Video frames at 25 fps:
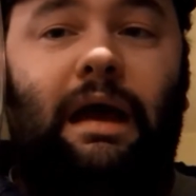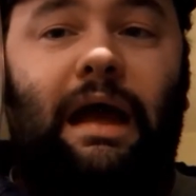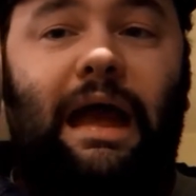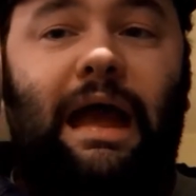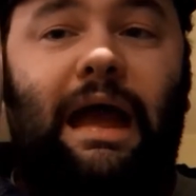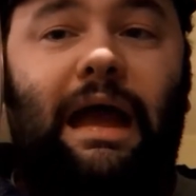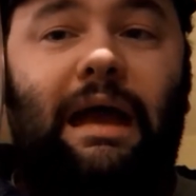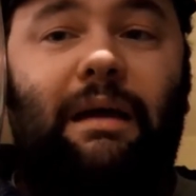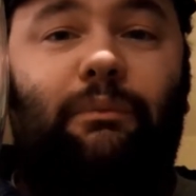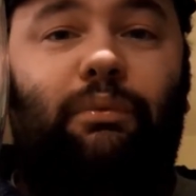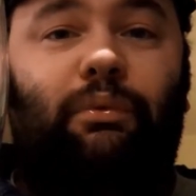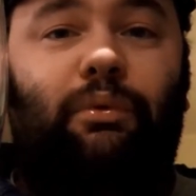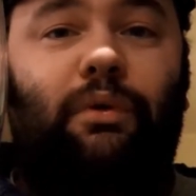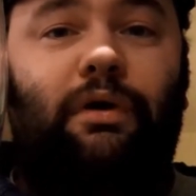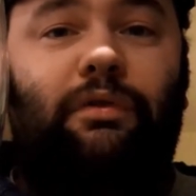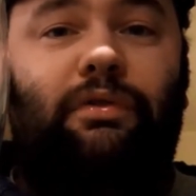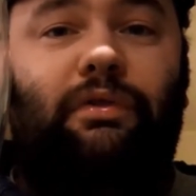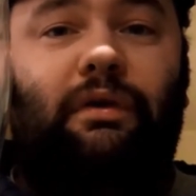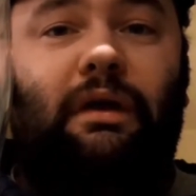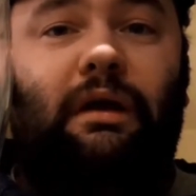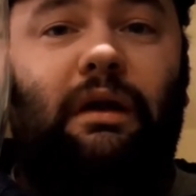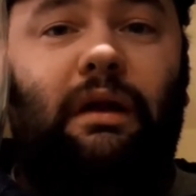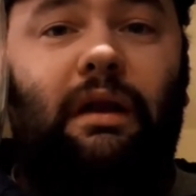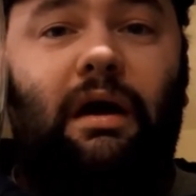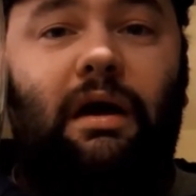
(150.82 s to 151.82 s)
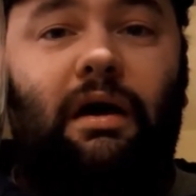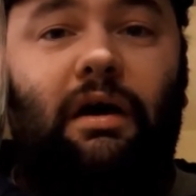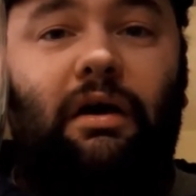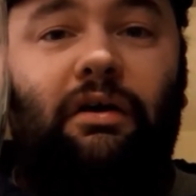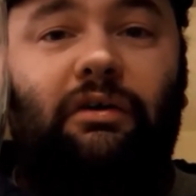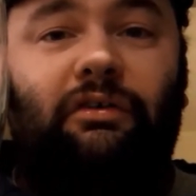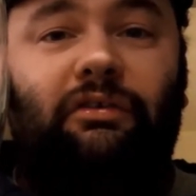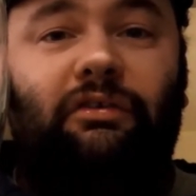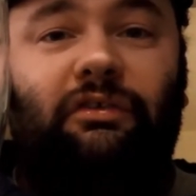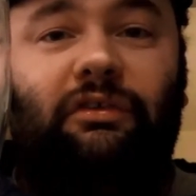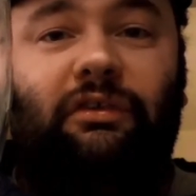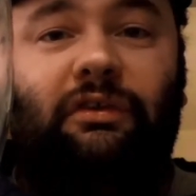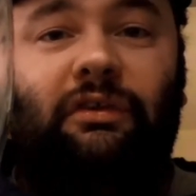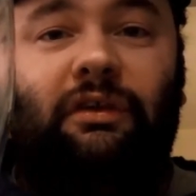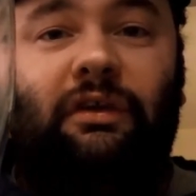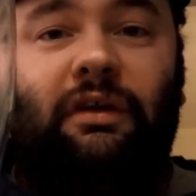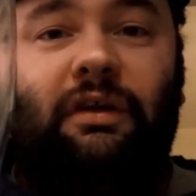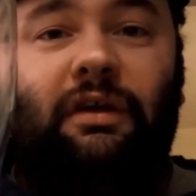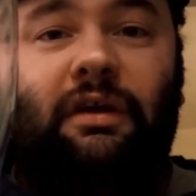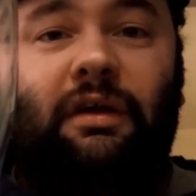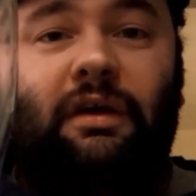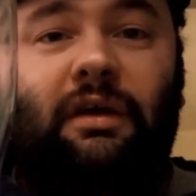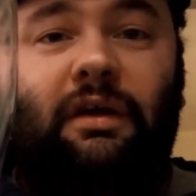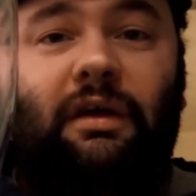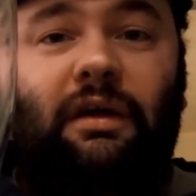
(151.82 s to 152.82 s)
a Hepworth glass
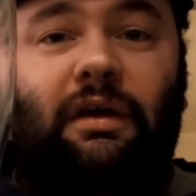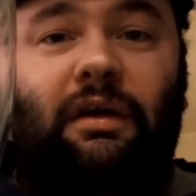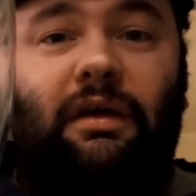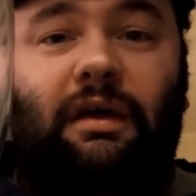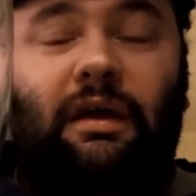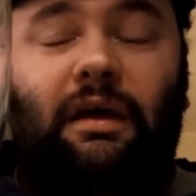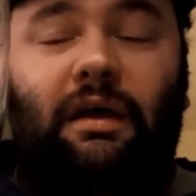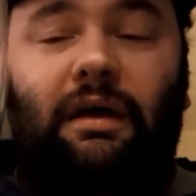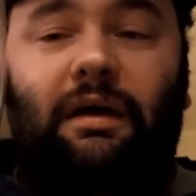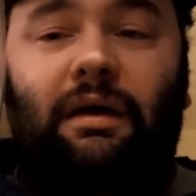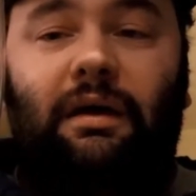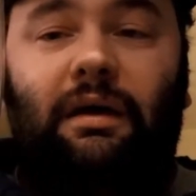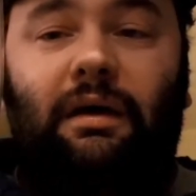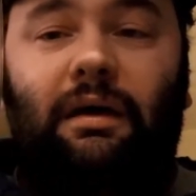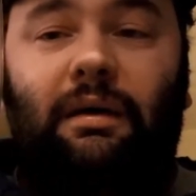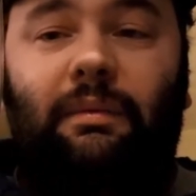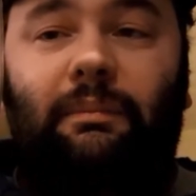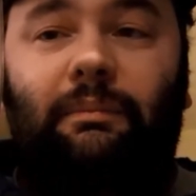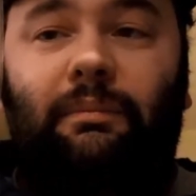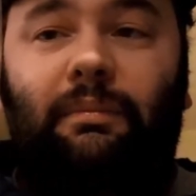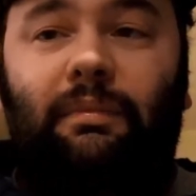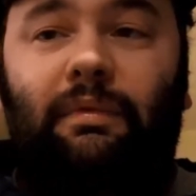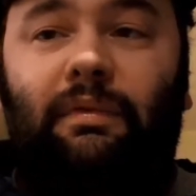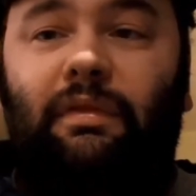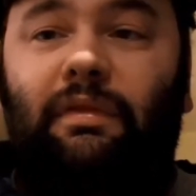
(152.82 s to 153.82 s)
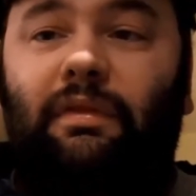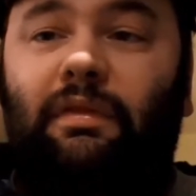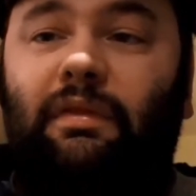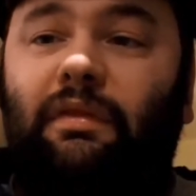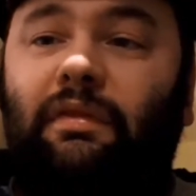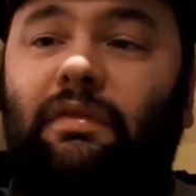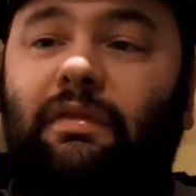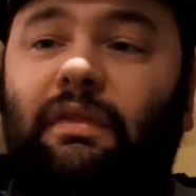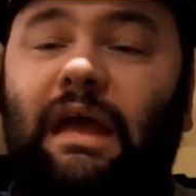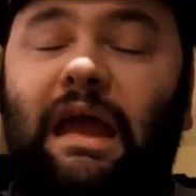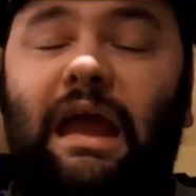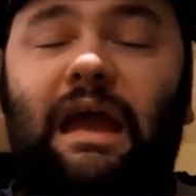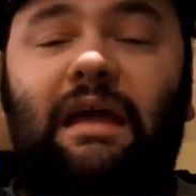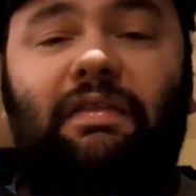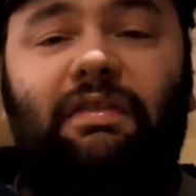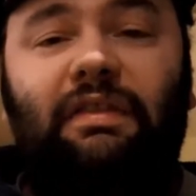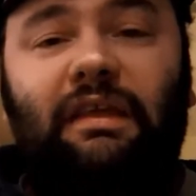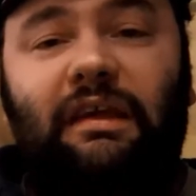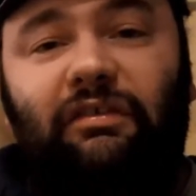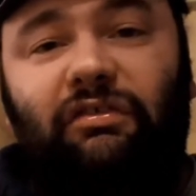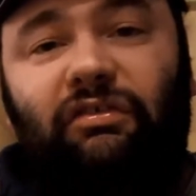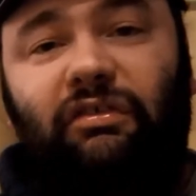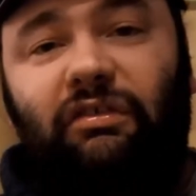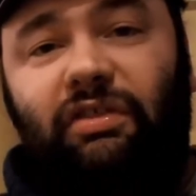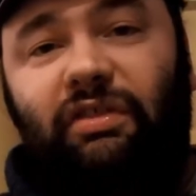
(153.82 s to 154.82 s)
um, they had
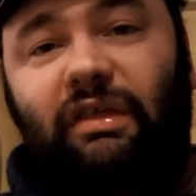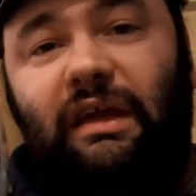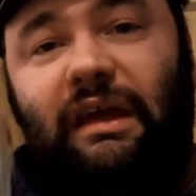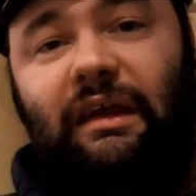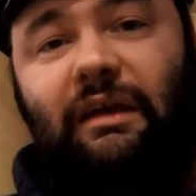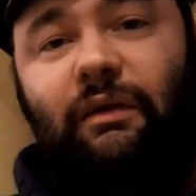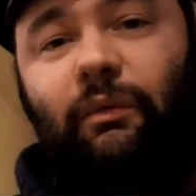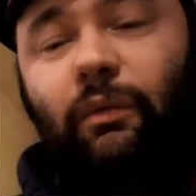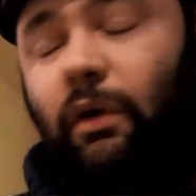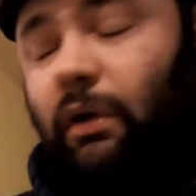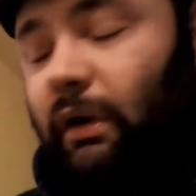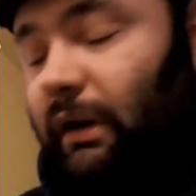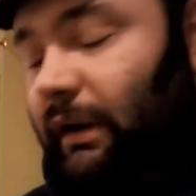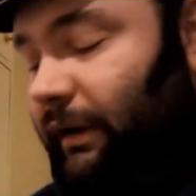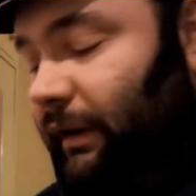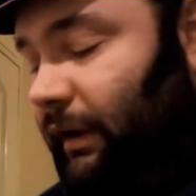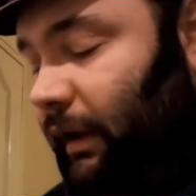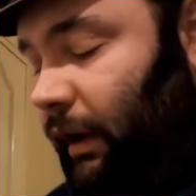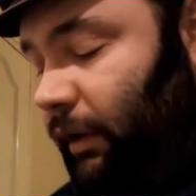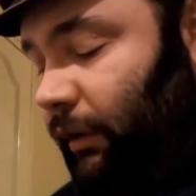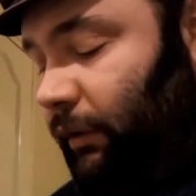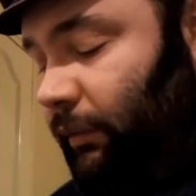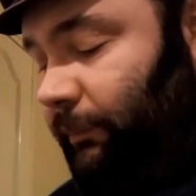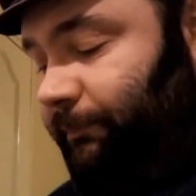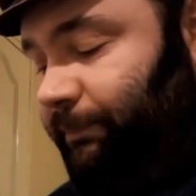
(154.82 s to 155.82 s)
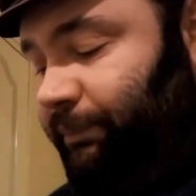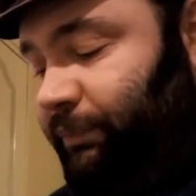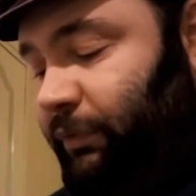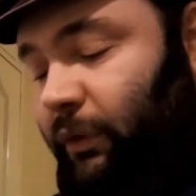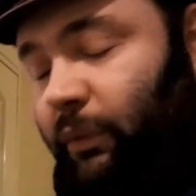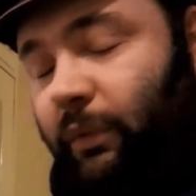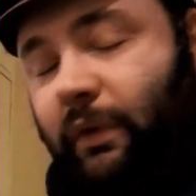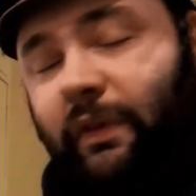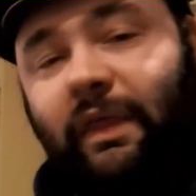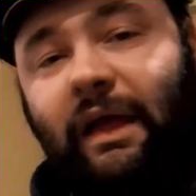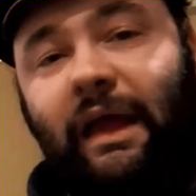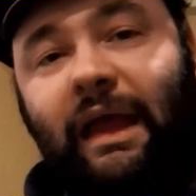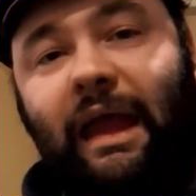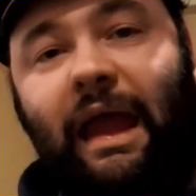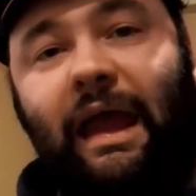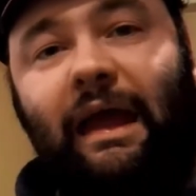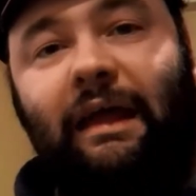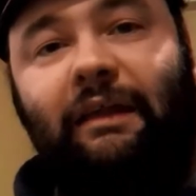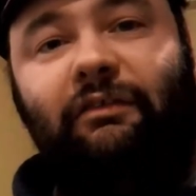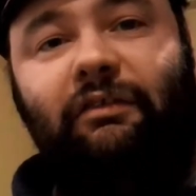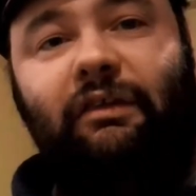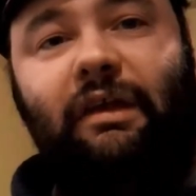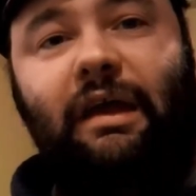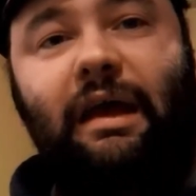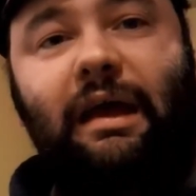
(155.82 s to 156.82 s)
this thing a while ago where they
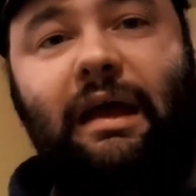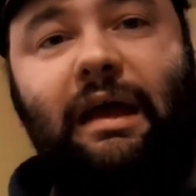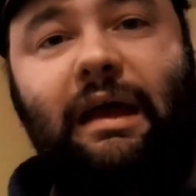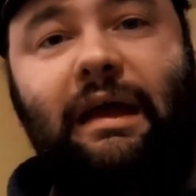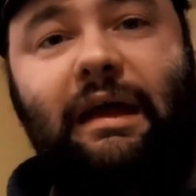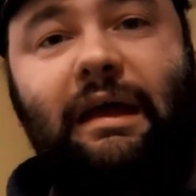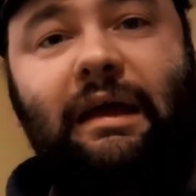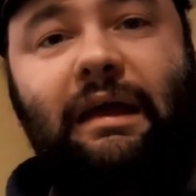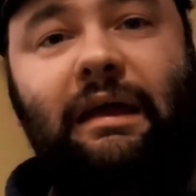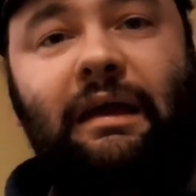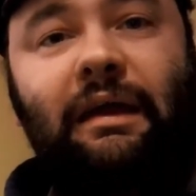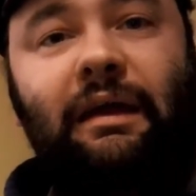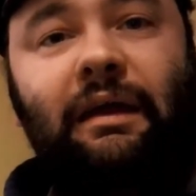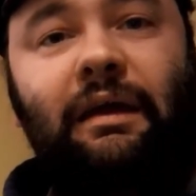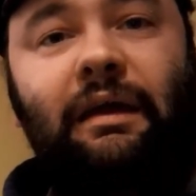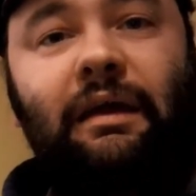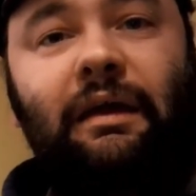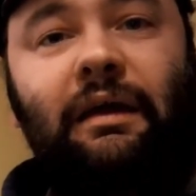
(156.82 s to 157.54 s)
had a,